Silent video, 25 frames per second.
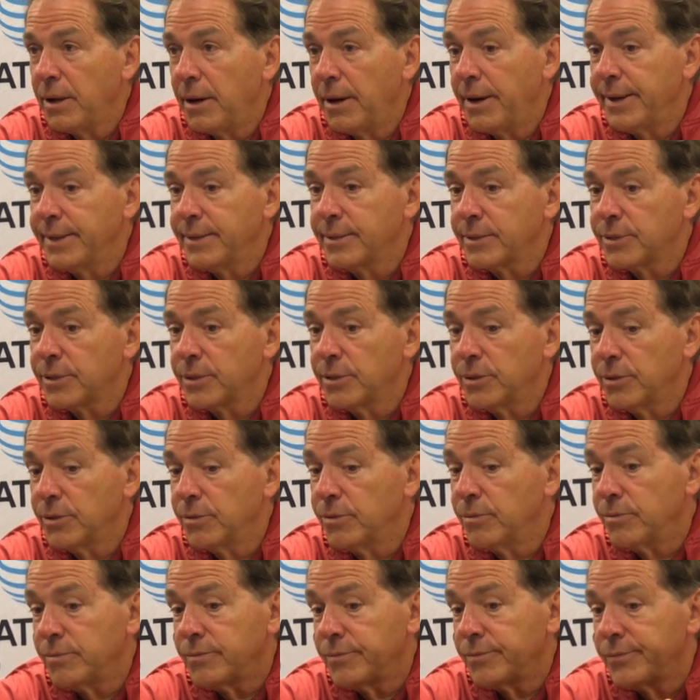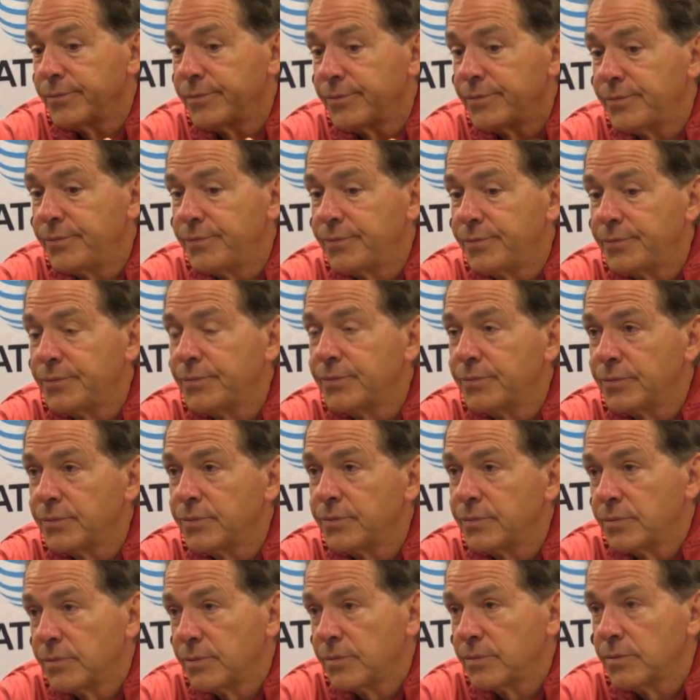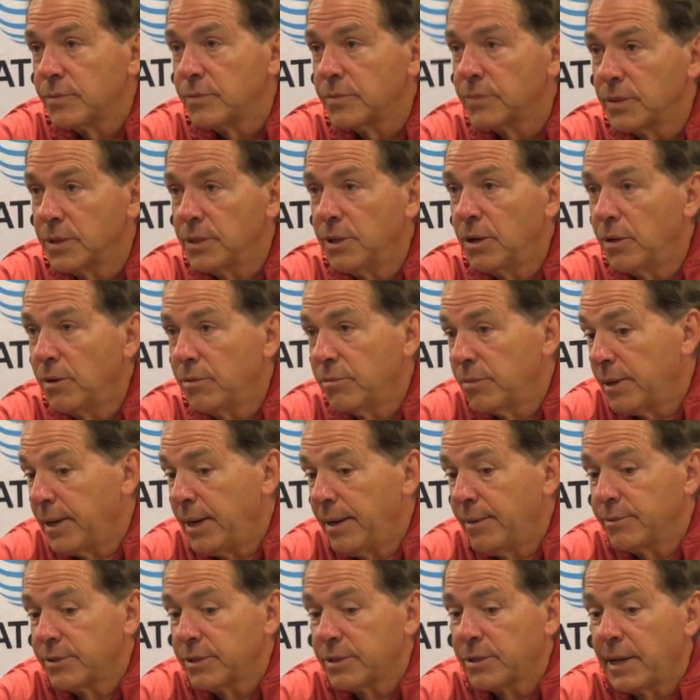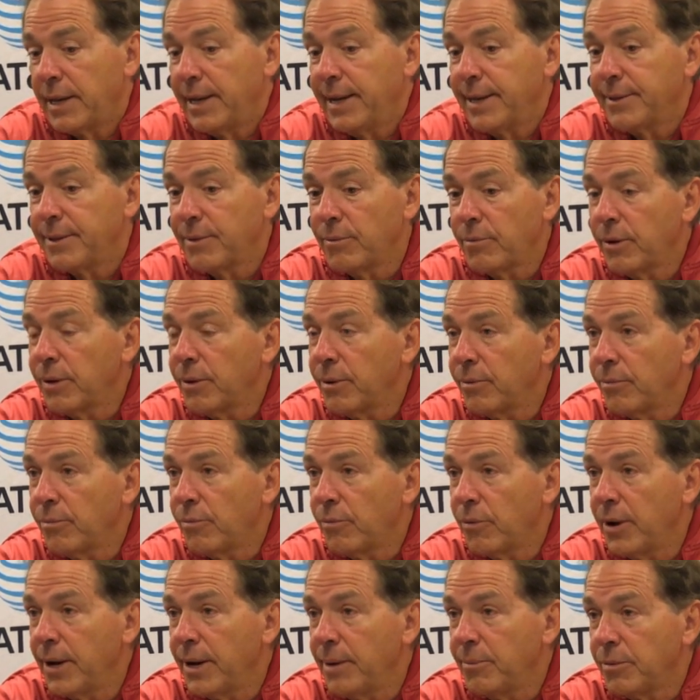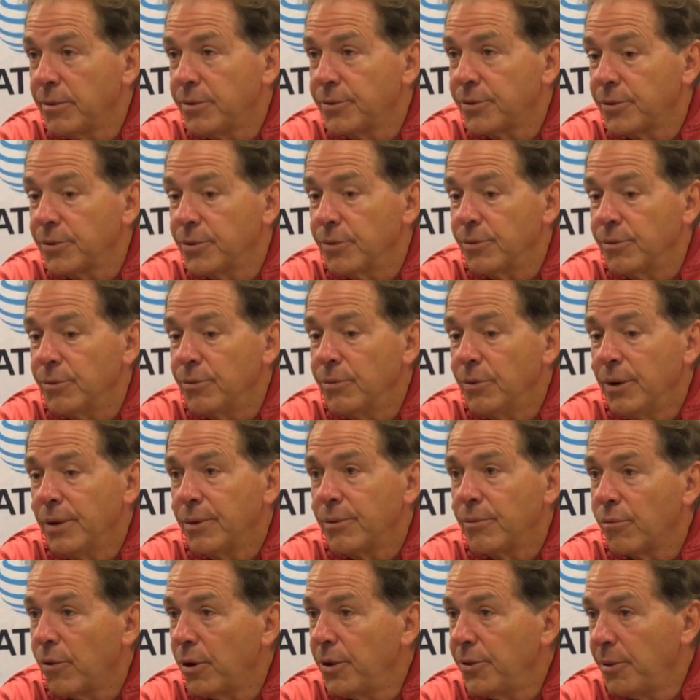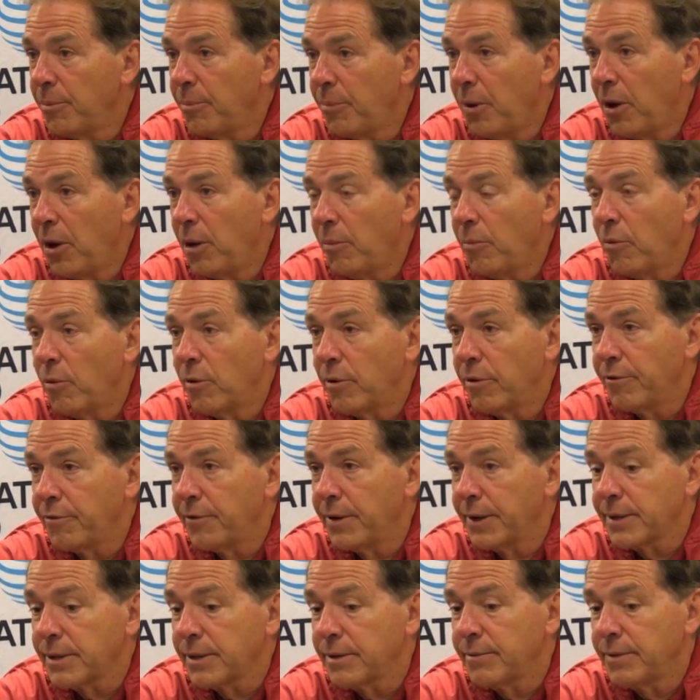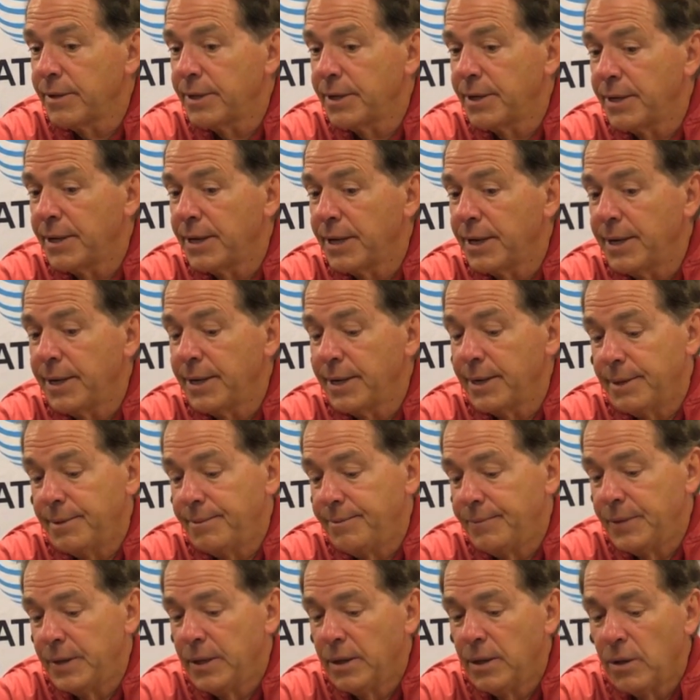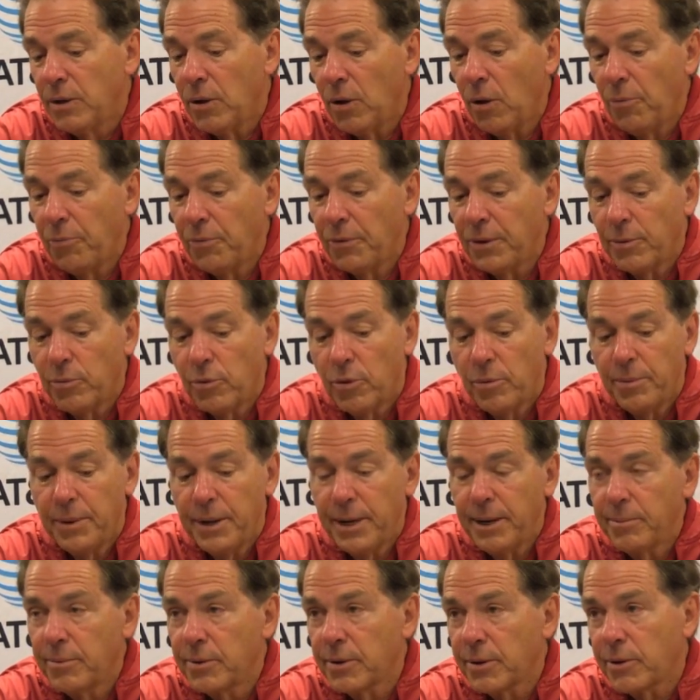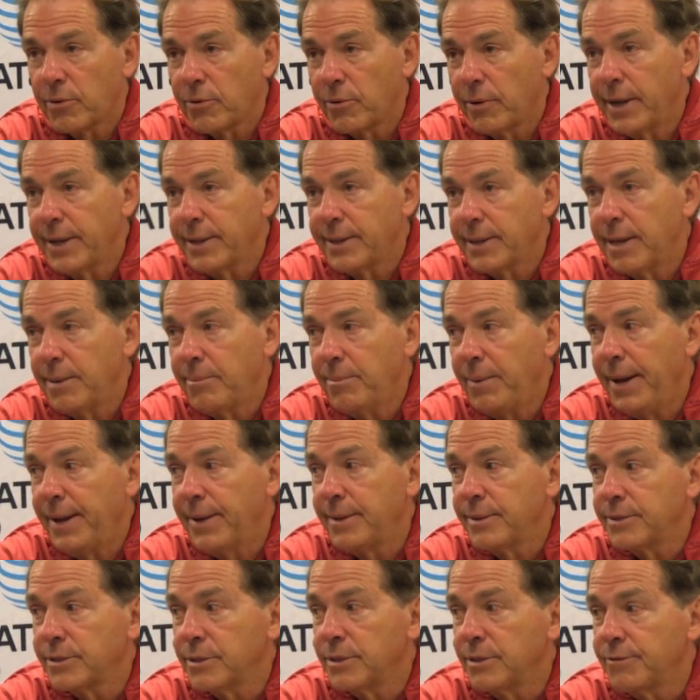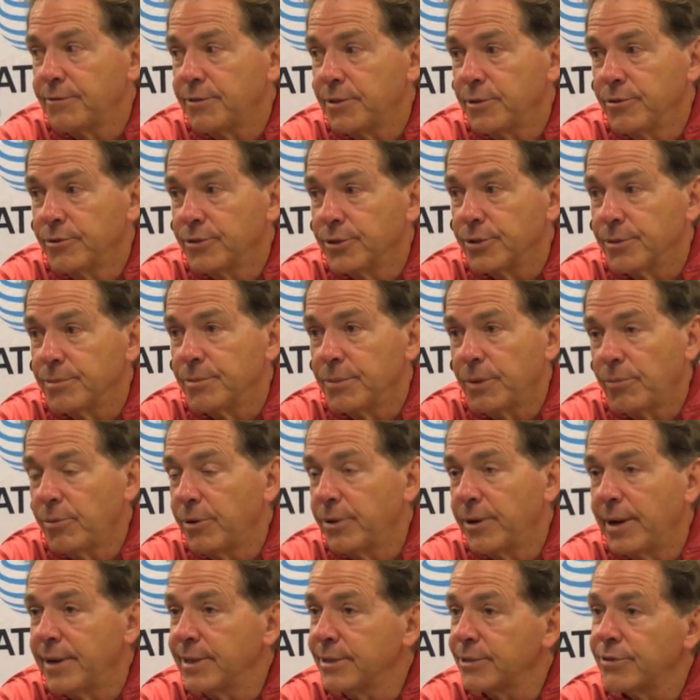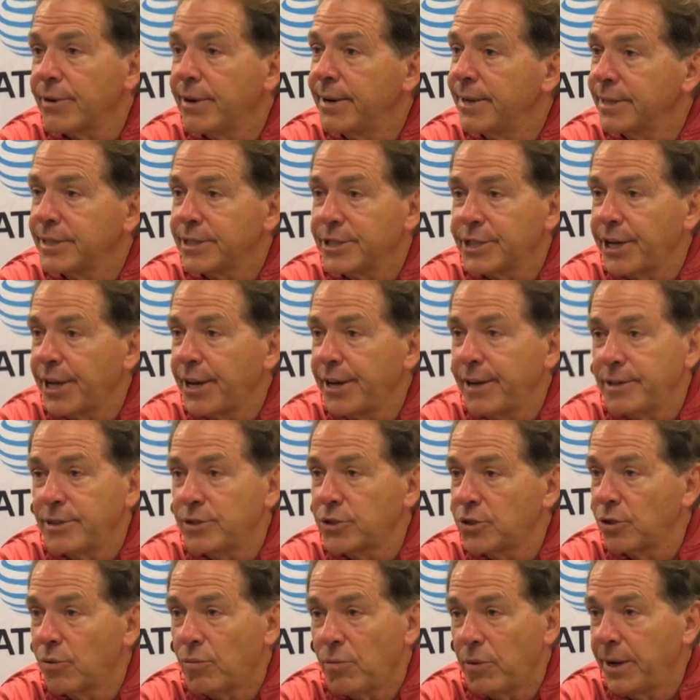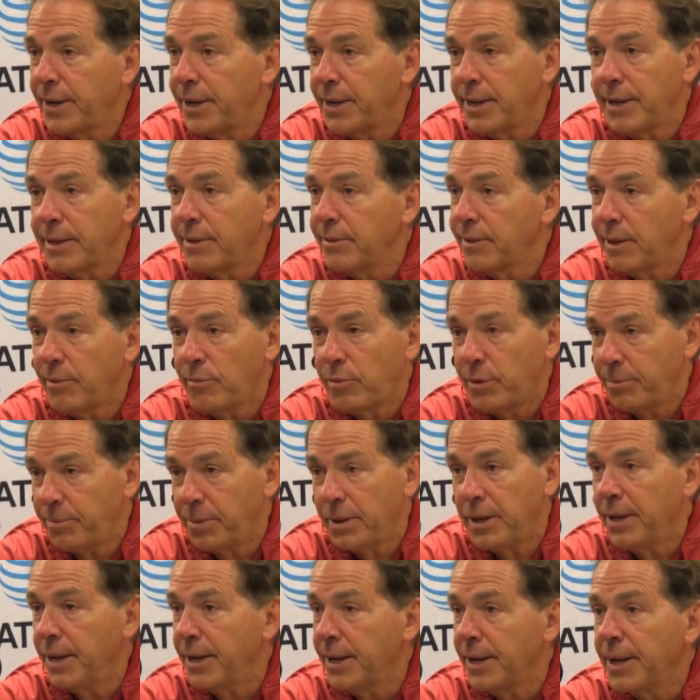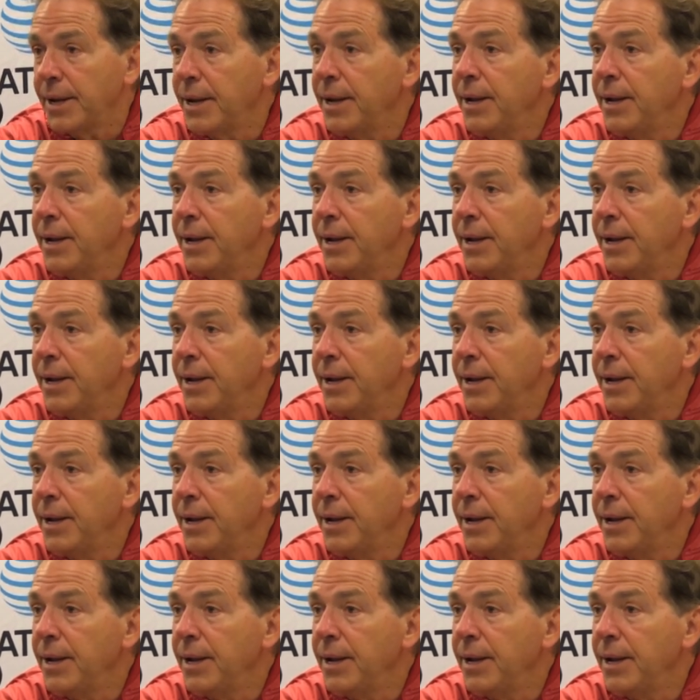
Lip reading: All right, so, I was glad that we were able to run the ball more effectively today, and hopefully we'll be able to create that balance in the future. But we're not trying to change the way that we play.